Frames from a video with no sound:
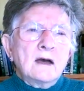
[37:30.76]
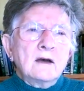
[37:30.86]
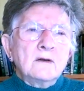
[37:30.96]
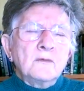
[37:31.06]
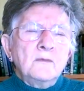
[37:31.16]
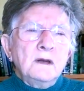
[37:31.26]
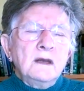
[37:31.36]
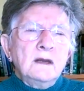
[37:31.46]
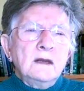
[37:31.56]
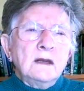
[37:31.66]
at the
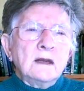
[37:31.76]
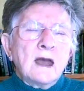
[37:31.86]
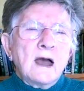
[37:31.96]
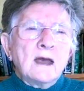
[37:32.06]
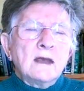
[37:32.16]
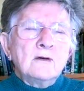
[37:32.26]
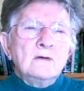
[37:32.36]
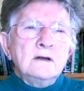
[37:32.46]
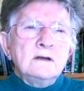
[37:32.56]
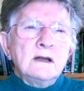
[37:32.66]
beginning I
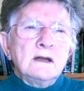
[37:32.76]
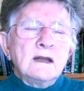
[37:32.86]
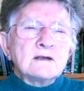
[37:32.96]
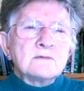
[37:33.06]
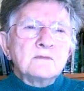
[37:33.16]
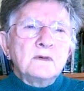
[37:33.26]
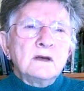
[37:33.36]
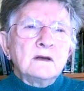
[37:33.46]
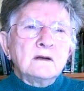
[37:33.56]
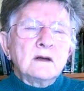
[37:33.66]
only did
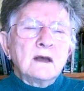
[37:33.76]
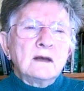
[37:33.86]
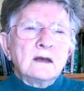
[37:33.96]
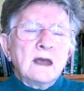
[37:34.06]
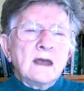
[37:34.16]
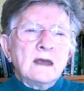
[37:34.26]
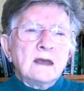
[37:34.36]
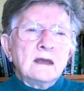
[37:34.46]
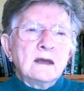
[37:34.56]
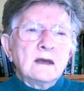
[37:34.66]
lesbian and
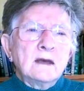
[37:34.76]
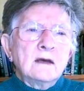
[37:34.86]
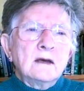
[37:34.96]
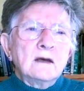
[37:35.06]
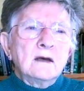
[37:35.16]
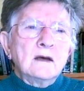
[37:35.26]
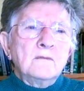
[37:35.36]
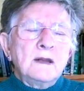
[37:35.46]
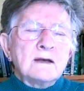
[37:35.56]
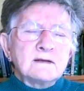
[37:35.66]
gay
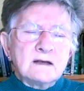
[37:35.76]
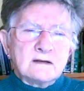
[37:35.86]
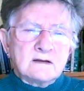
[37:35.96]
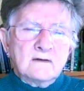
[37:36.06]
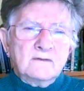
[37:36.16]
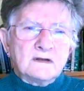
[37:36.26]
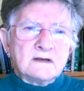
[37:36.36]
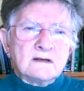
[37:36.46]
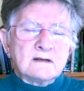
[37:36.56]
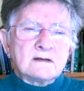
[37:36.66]
blessing
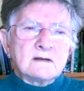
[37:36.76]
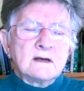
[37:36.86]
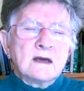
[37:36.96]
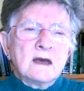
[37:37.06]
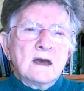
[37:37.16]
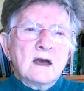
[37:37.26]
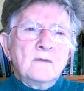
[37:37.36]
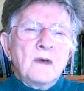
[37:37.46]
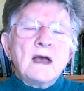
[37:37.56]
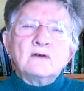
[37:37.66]
services
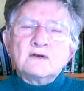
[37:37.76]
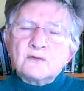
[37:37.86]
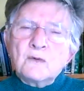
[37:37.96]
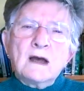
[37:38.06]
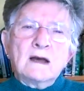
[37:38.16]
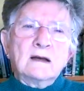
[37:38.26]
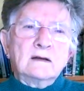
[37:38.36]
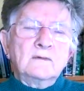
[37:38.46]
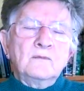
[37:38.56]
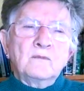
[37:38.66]
elsewhere,